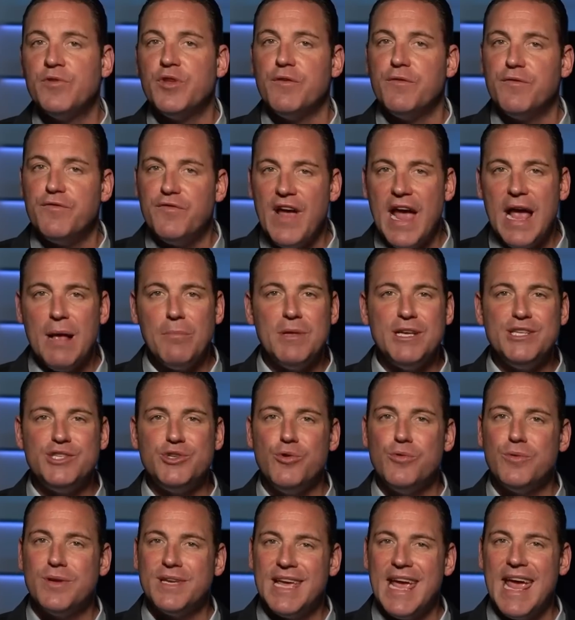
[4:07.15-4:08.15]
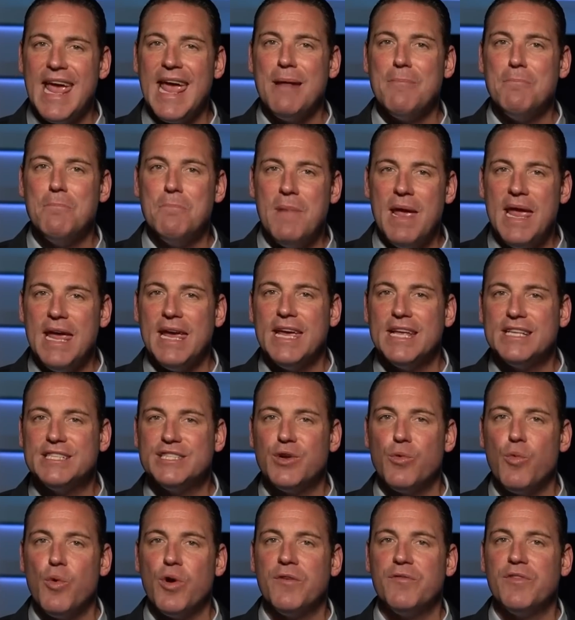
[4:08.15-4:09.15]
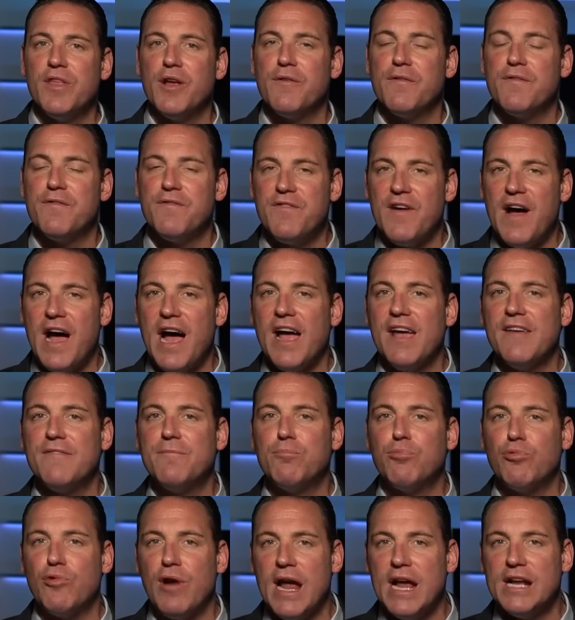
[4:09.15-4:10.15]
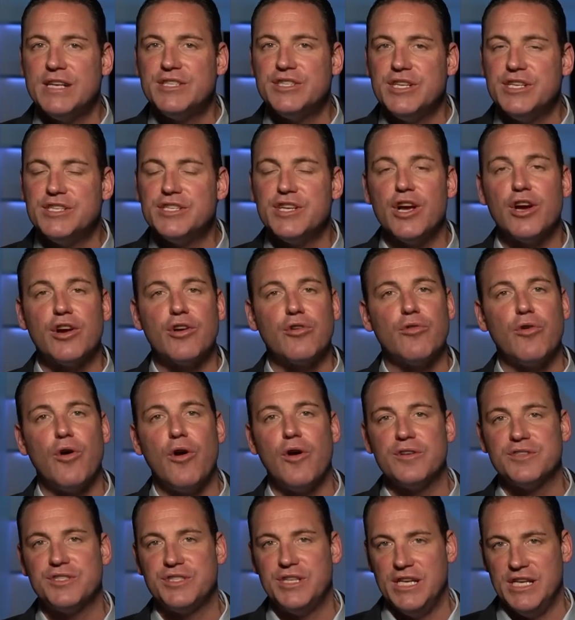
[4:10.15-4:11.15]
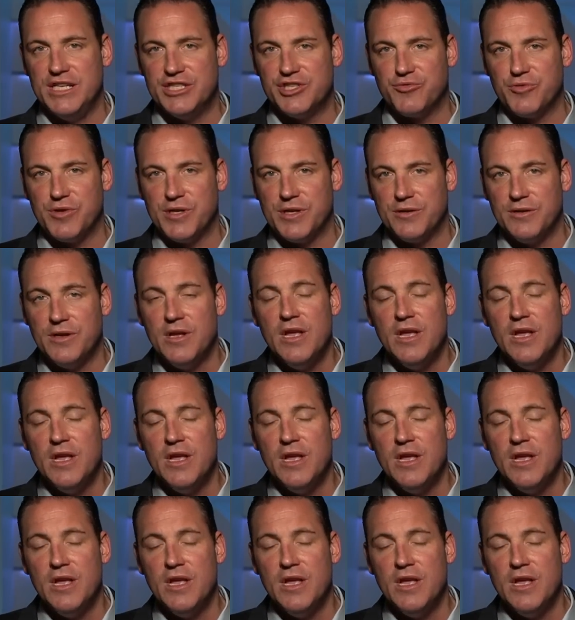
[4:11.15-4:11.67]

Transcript: families who can't make it to one of their 5 branches across Israel.